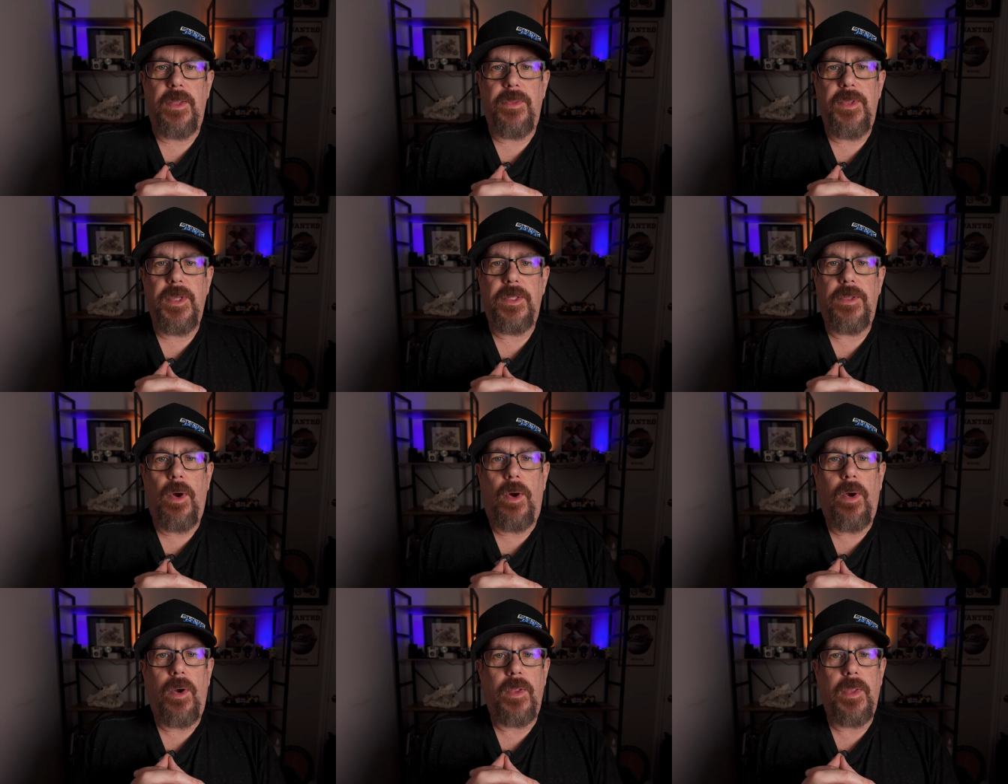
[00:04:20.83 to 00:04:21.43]
I think
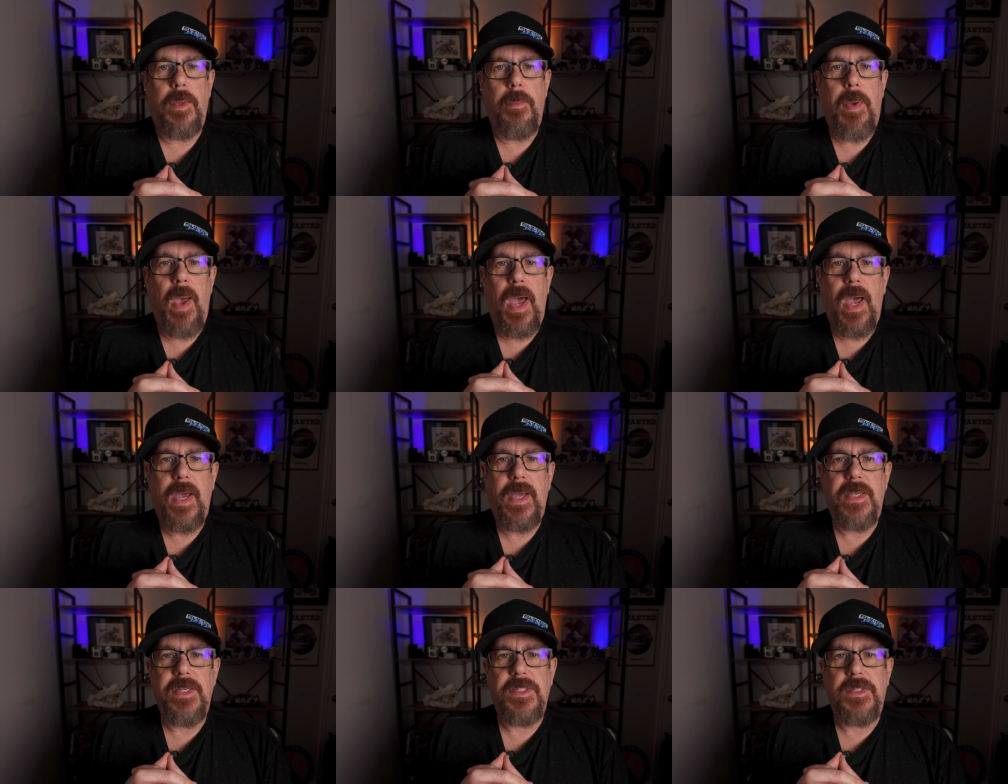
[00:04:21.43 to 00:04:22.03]
the Harley
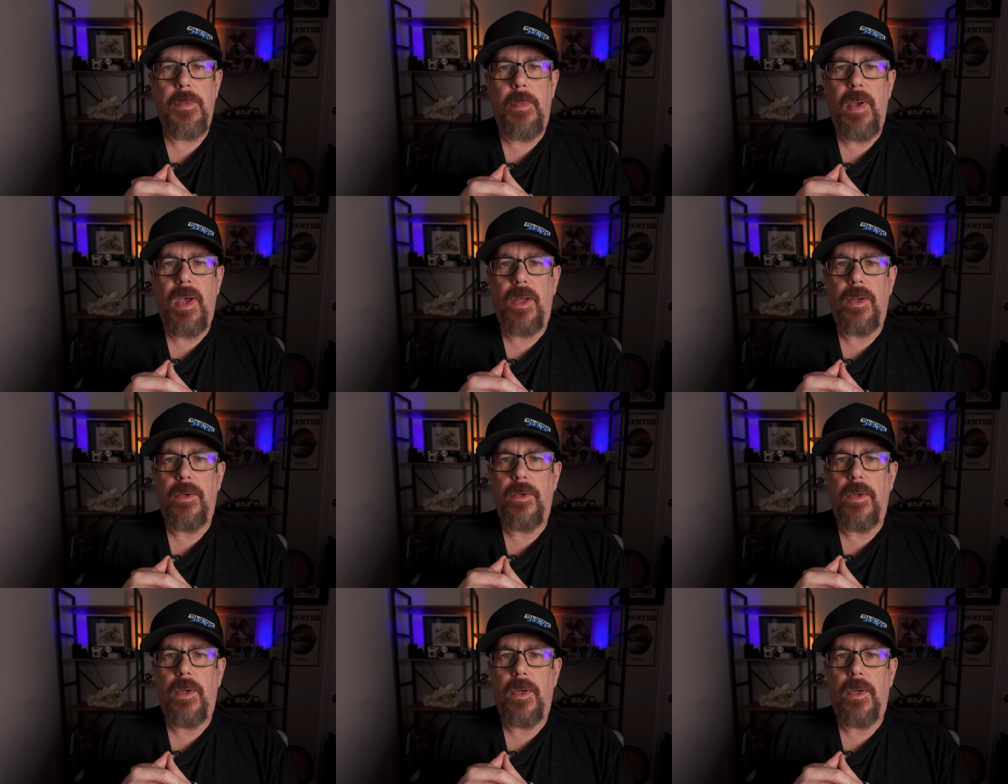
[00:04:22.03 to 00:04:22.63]
pack is
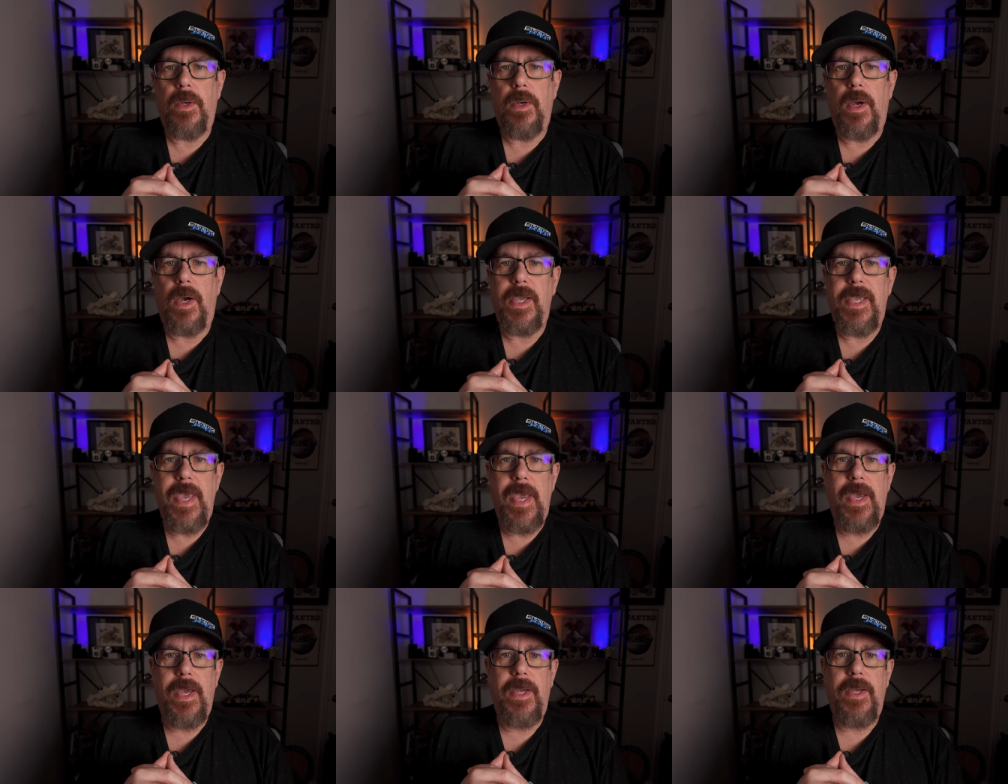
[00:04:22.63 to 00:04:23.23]
about uh, a
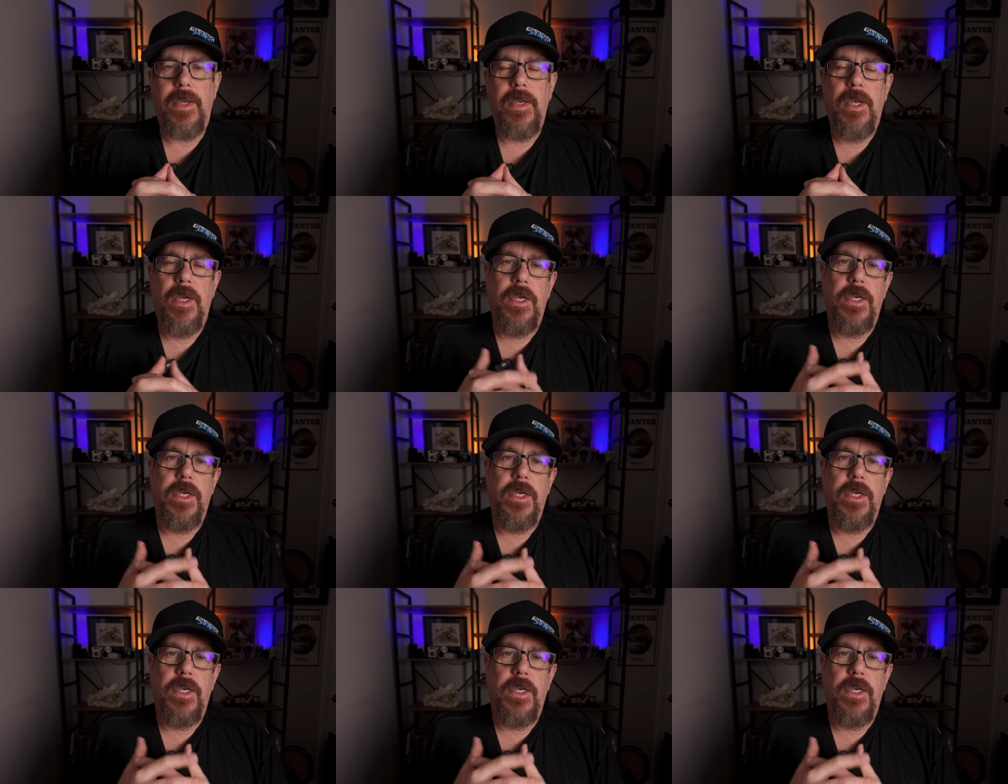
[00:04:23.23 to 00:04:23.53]
k.